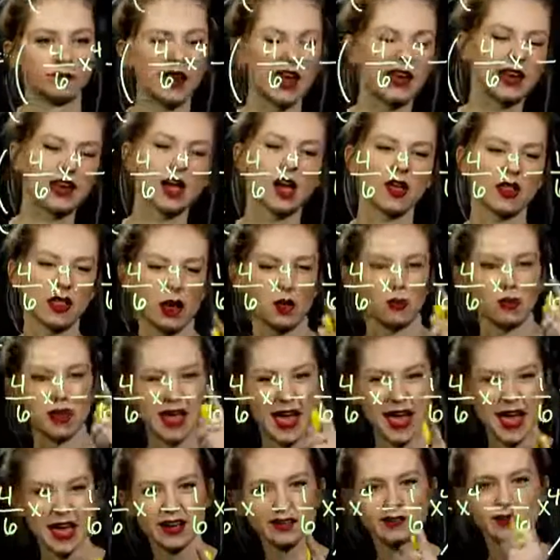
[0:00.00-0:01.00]
Now that we
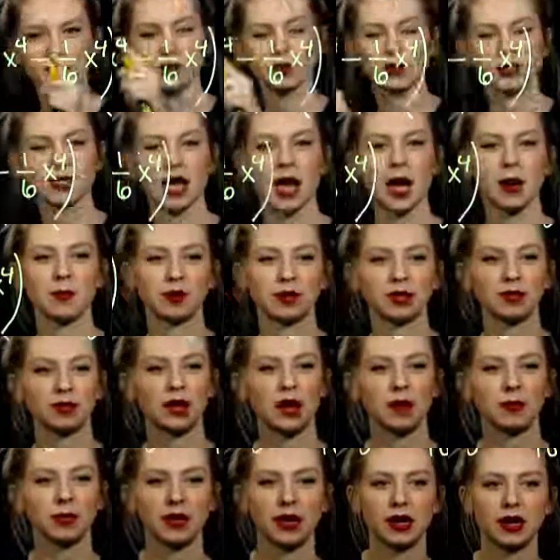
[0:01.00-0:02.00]
have those common
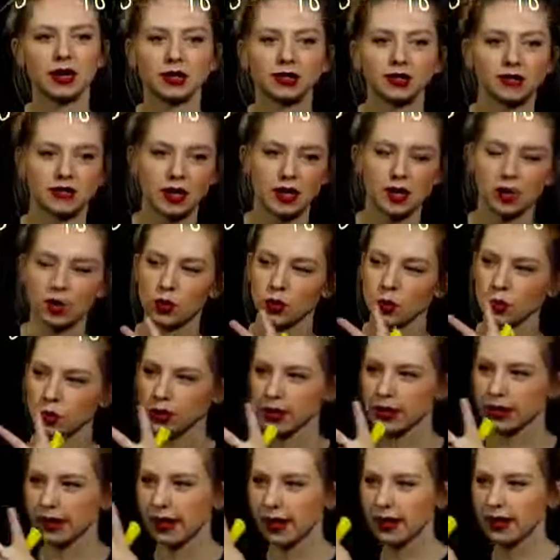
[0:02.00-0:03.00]
denominators, we
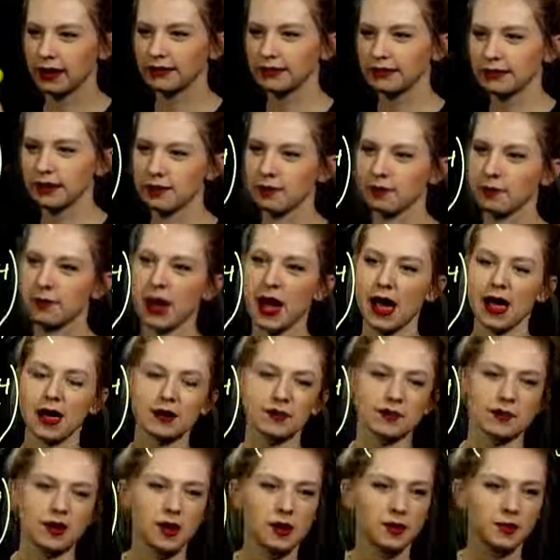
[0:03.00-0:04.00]
can
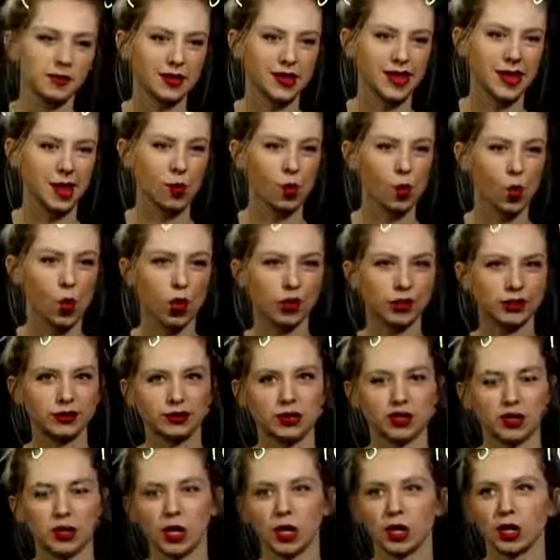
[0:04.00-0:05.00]
combine them, get one
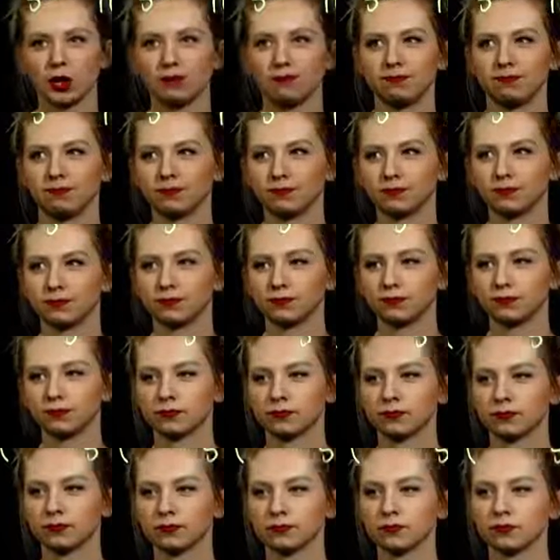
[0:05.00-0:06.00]
term.
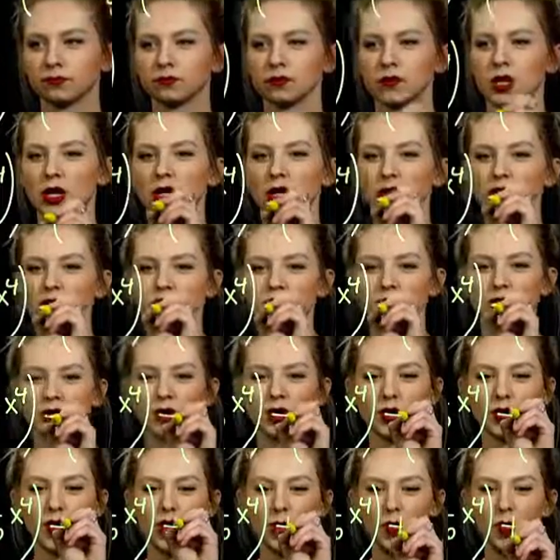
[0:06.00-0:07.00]

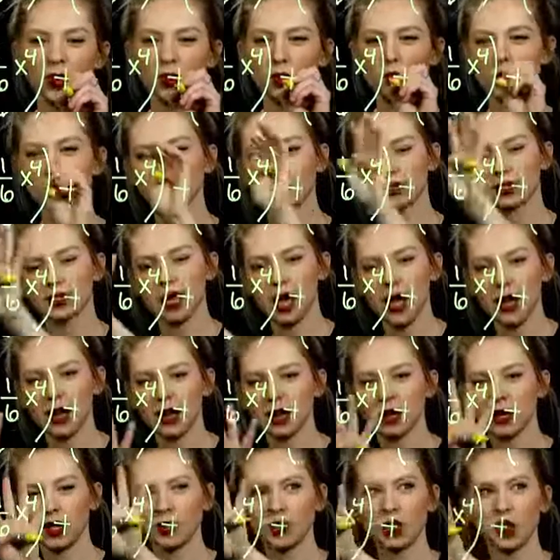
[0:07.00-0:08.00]
So we worked on it
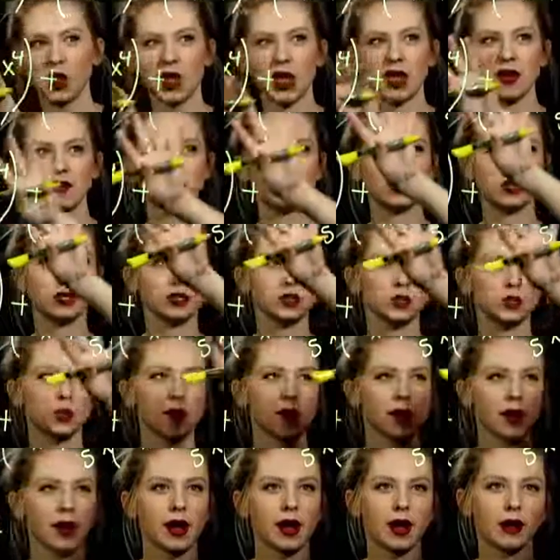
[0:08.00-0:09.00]
on the left. Let's
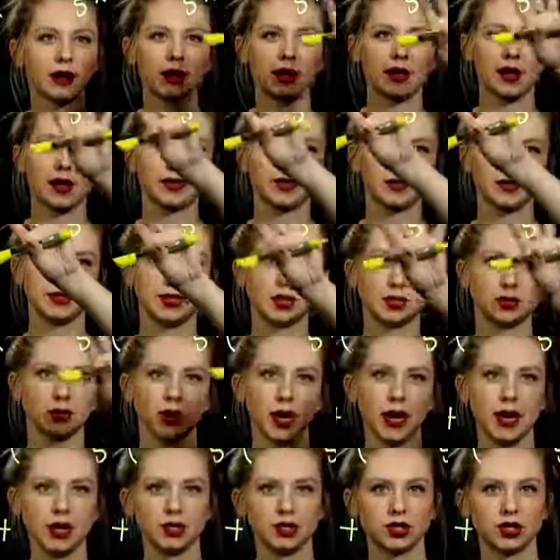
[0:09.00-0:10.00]
work on it on this
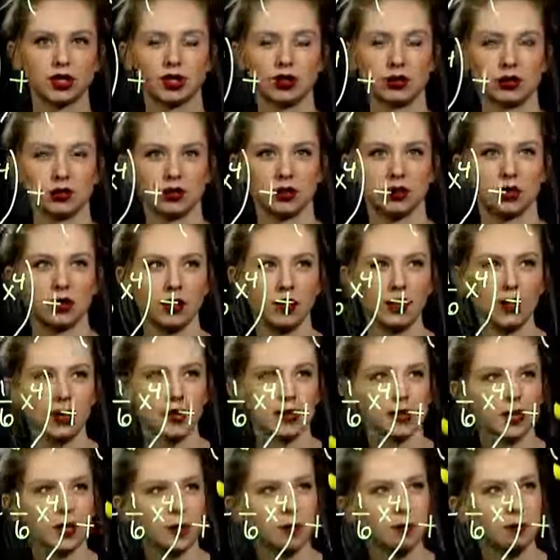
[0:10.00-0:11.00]
right chunk,
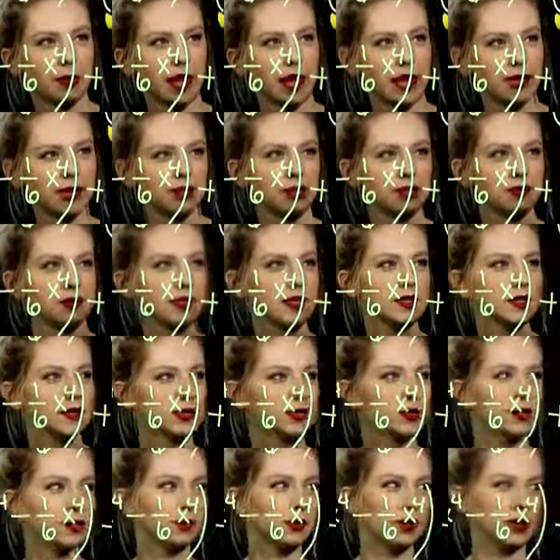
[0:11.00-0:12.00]
combining these
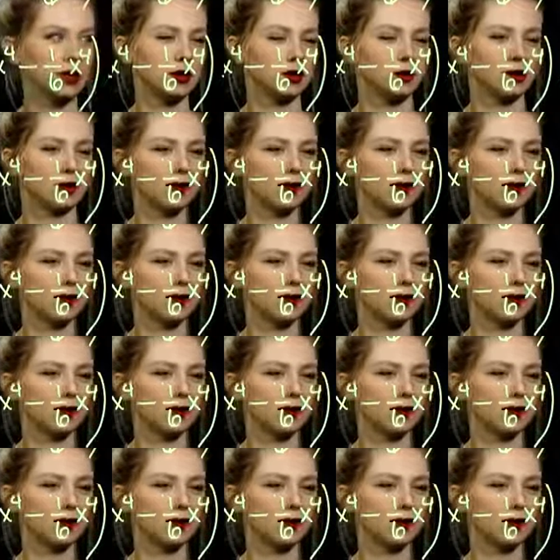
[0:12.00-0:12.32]
three